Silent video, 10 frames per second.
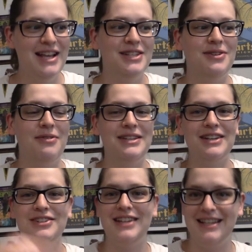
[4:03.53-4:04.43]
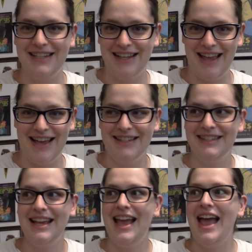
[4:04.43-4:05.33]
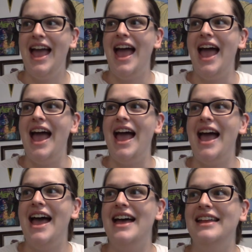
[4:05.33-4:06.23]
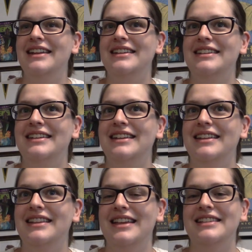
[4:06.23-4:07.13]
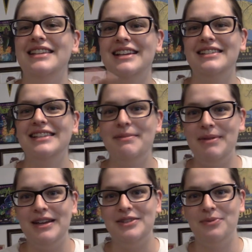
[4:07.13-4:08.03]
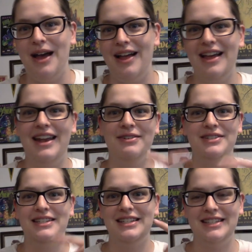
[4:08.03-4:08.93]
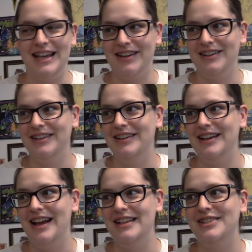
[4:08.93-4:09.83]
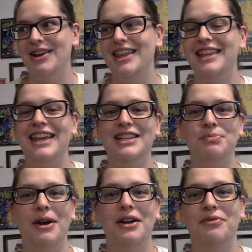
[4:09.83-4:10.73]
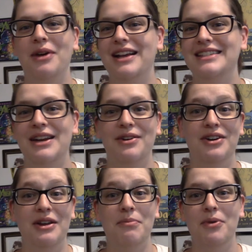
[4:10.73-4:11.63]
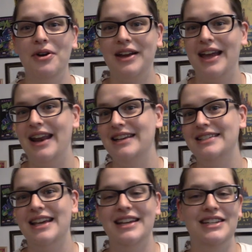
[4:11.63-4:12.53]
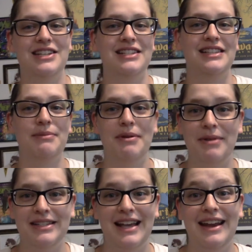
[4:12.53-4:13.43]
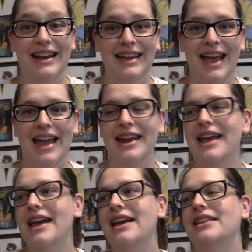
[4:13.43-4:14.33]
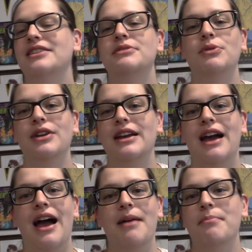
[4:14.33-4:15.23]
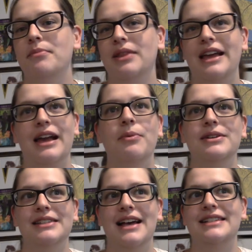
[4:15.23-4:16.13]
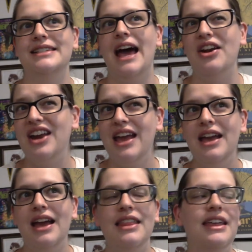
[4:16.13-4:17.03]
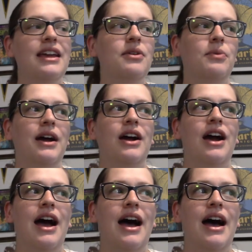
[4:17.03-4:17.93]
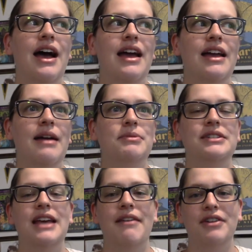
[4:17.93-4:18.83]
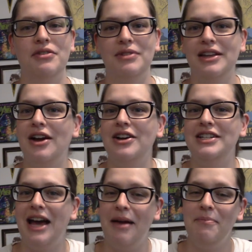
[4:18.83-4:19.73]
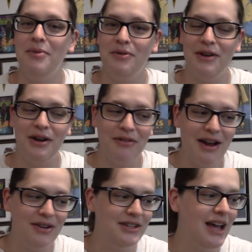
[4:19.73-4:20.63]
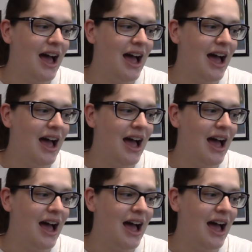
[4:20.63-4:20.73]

So I was exercising less and then not sleeping as well. And it was just a cycle. And so I think that's part of why it's now hurting more again. I decided to just sleep on my side again. This morning, I'm like I was last Saturday, I think, where I am just having a really hard time moving around.